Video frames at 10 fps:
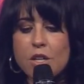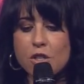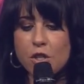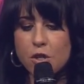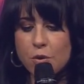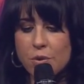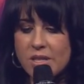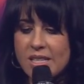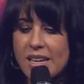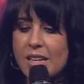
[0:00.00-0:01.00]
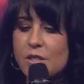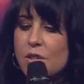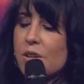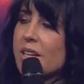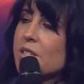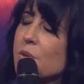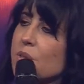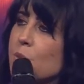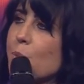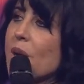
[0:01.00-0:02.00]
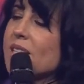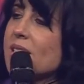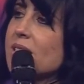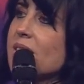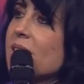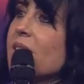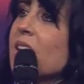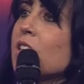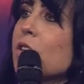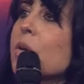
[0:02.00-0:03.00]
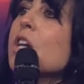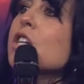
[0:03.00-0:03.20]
choose to enter into his presence and then you